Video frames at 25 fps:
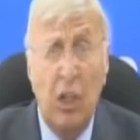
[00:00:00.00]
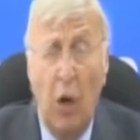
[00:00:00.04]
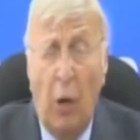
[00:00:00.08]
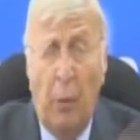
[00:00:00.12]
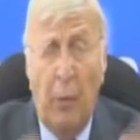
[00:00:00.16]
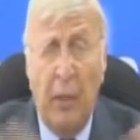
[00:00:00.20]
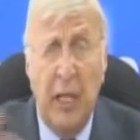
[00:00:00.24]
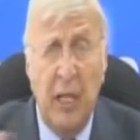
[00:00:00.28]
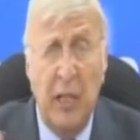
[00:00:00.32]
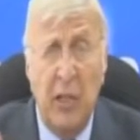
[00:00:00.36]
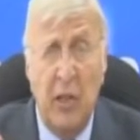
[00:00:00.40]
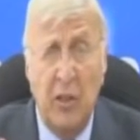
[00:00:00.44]

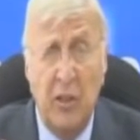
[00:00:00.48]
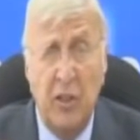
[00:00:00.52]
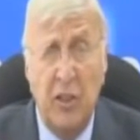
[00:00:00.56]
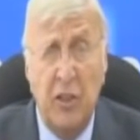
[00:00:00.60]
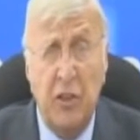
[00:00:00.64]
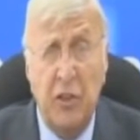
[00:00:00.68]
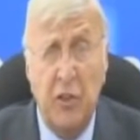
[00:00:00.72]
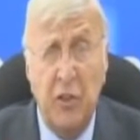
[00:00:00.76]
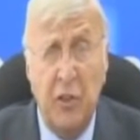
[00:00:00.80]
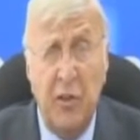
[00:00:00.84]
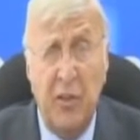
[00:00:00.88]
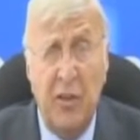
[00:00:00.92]
Nobody
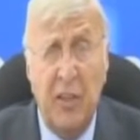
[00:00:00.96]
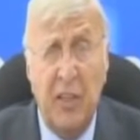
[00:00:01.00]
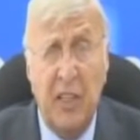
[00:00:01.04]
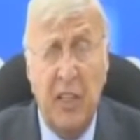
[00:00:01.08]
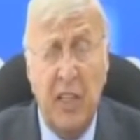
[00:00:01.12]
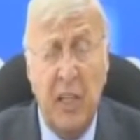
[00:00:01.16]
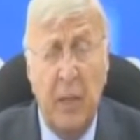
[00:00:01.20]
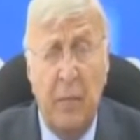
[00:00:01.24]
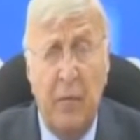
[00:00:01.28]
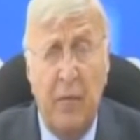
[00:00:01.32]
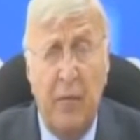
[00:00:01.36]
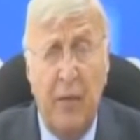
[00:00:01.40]
knows the
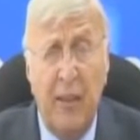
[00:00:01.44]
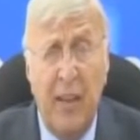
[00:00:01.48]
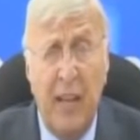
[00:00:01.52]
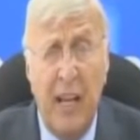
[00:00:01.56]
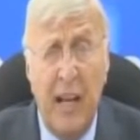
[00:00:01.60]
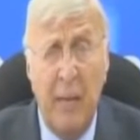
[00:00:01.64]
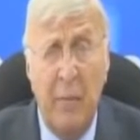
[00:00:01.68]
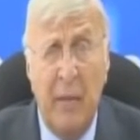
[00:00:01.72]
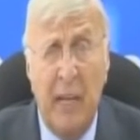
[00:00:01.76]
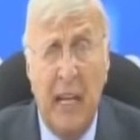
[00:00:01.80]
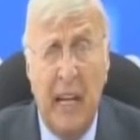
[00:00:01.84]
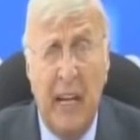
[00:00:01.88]
truth except
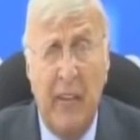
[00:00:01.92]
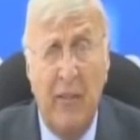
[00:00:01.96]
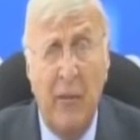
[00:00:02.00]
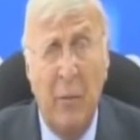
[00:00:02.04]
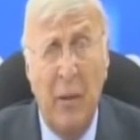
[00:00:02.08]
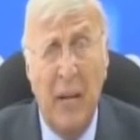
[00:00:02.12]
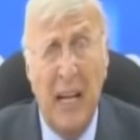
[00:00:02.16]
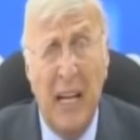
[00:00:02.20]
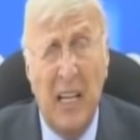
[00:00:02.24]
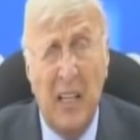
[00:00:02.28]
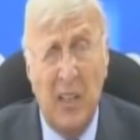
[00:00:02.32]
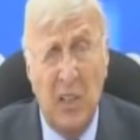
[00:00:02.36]
for them, and
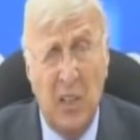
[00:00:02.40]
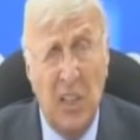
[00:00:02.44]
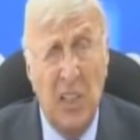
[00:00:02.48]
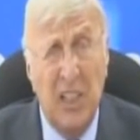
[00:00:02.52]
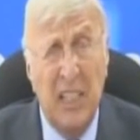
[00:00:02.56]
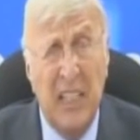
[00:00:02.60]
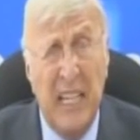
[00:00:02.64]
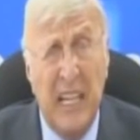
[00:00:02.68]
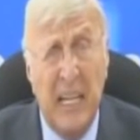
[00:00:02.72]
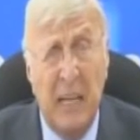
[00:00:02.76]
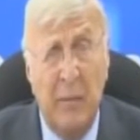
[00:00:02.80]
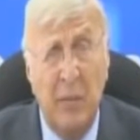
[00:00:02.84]
everybody
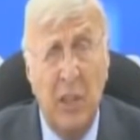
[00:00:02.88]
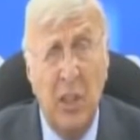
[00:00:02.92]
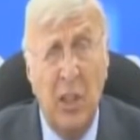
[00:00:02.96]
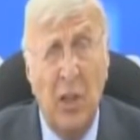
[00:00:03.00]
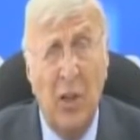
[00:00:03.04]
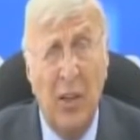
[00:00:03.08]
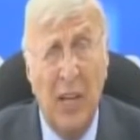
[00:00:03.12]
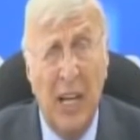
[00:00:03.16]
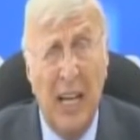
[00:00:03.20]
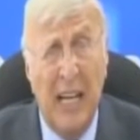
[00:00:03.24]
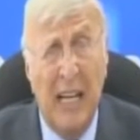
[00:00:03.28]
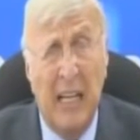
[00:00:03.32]
else is
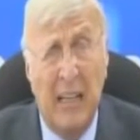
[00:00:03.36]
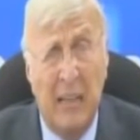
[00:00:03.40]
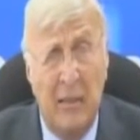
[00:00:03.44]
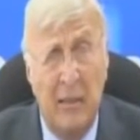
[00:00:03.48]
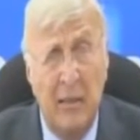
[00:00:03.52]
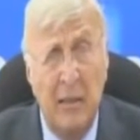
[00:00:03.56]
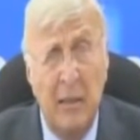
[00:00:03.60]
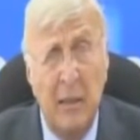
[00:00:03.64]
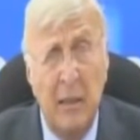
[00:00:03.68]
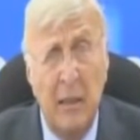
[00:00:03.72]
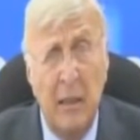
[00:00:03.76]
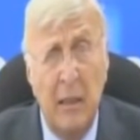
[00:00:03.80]
damned to go to
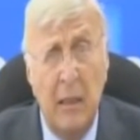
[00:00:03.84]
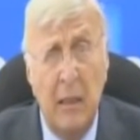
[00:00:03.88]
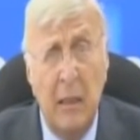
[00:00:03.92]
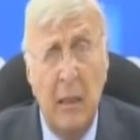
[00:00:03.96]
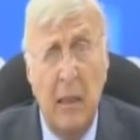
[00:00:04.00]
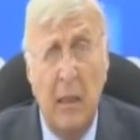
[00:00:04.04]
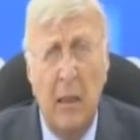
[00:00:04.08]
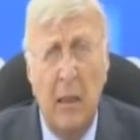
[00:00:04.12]
hell.